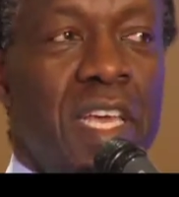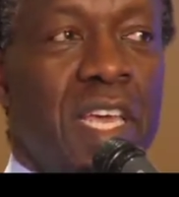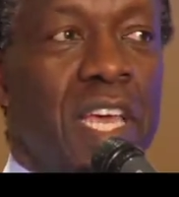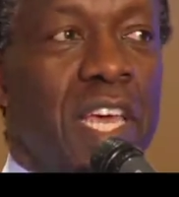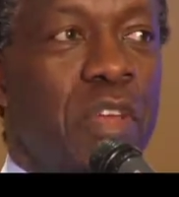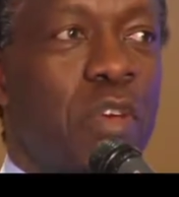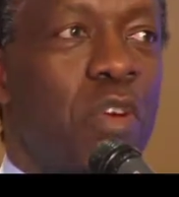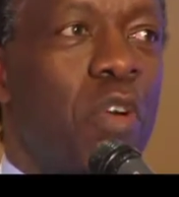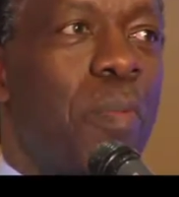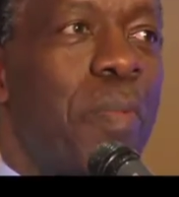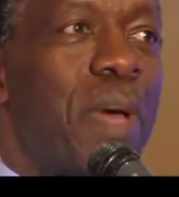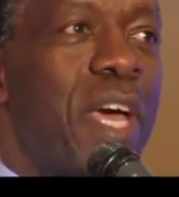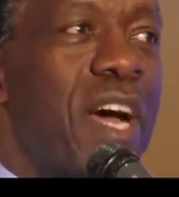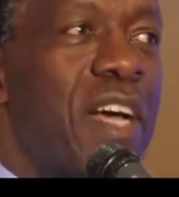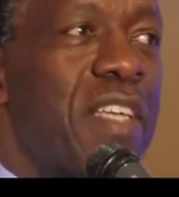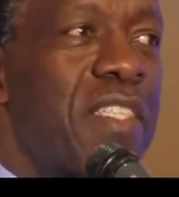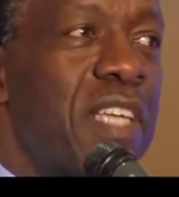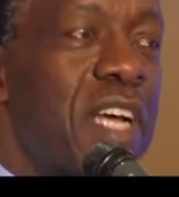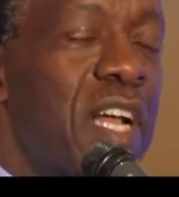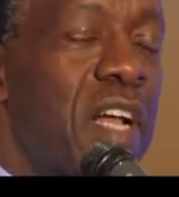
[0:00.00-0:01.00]
And you compare
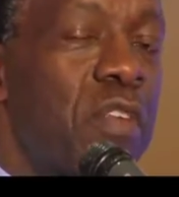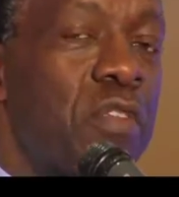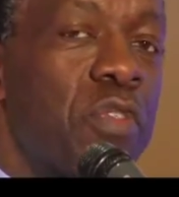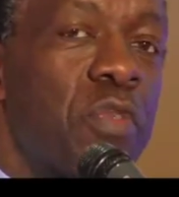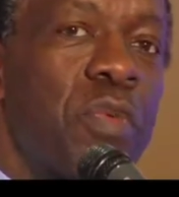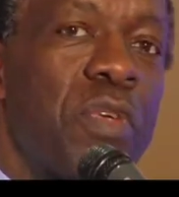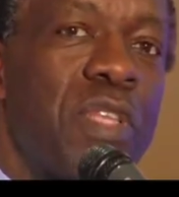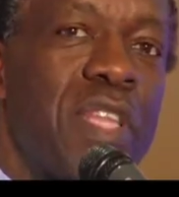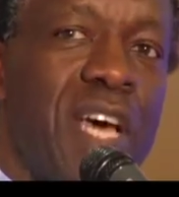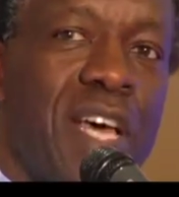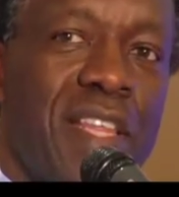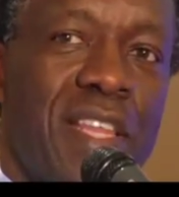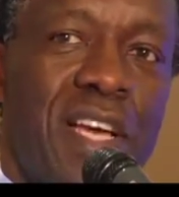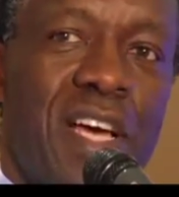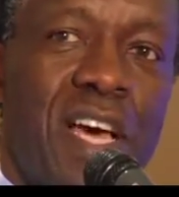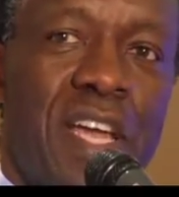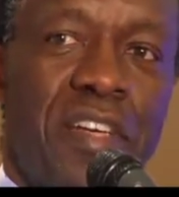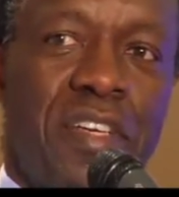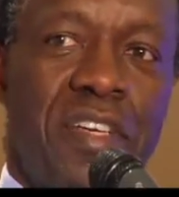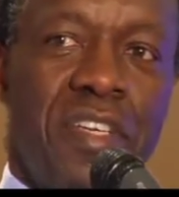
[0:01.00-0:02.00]
ourselves with other
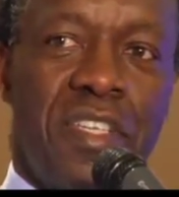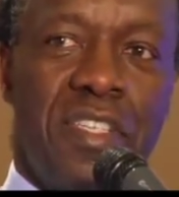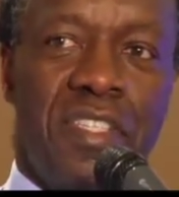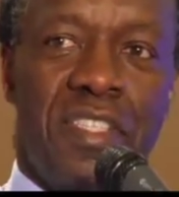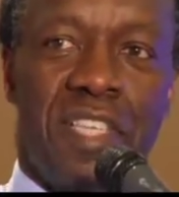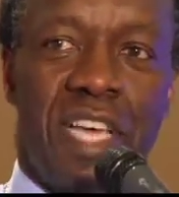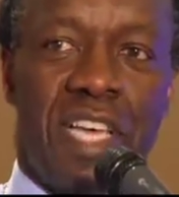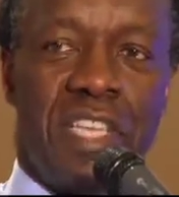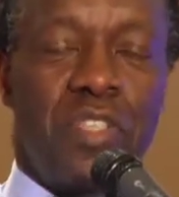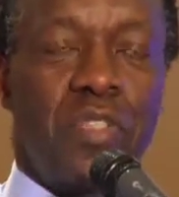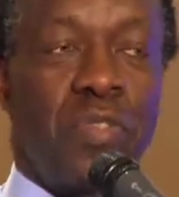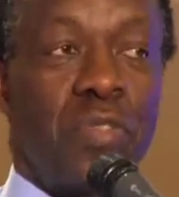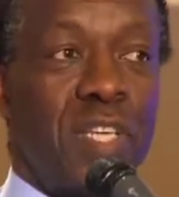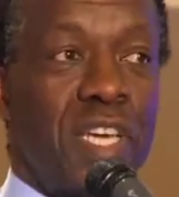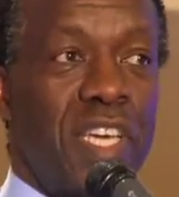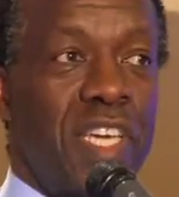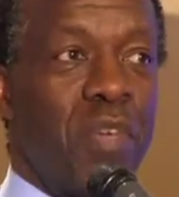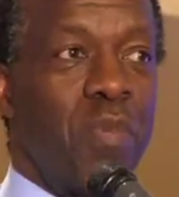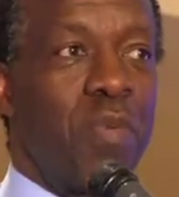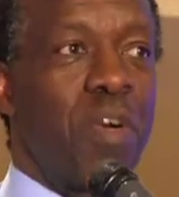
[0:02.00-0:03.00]
countries that
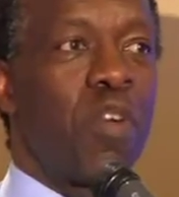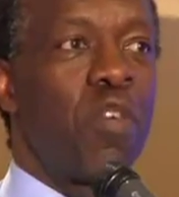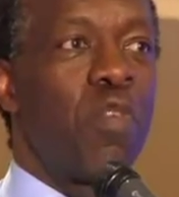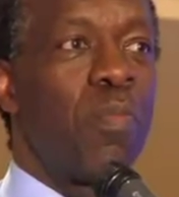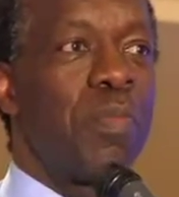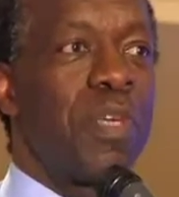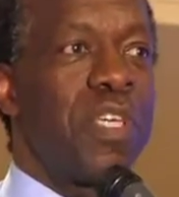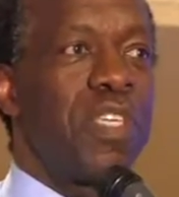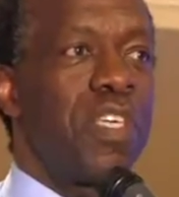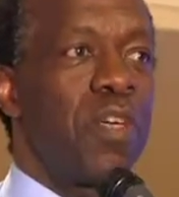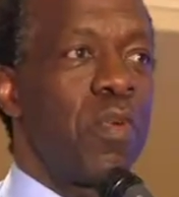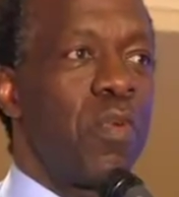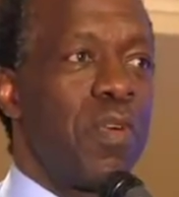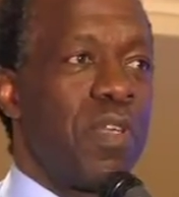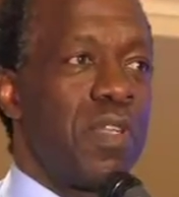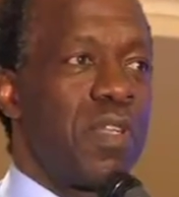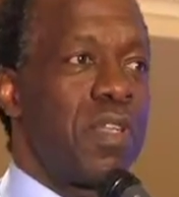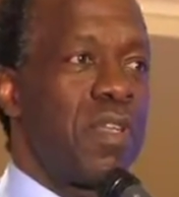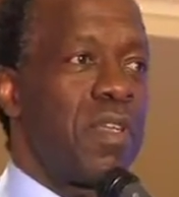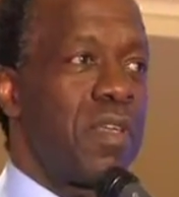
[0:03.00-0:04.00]
today we're competing with.